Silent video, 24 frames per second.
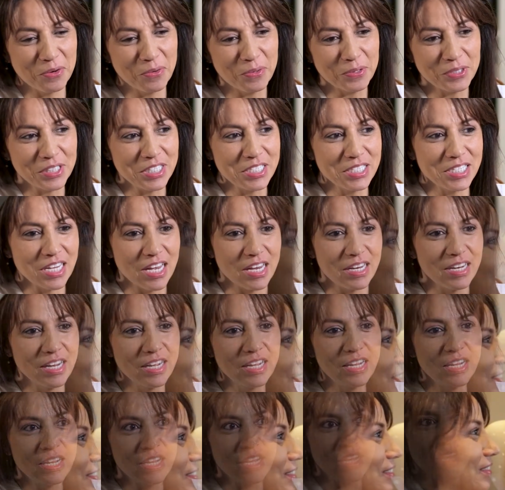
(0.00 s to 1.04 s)
He said,
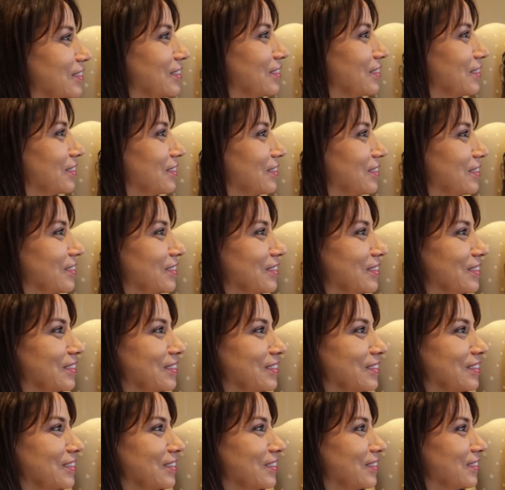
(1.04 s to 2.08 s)
"Now
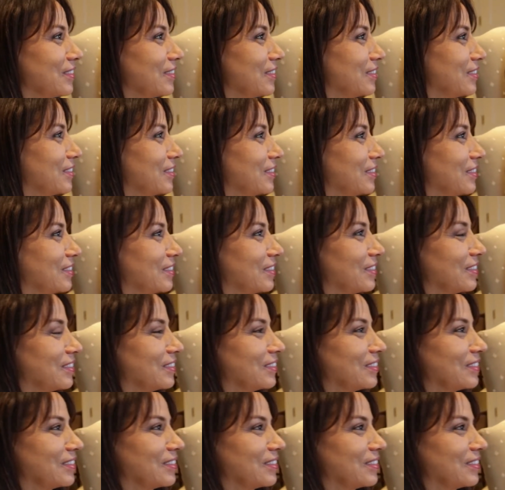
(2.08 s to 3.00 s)
I want you to go have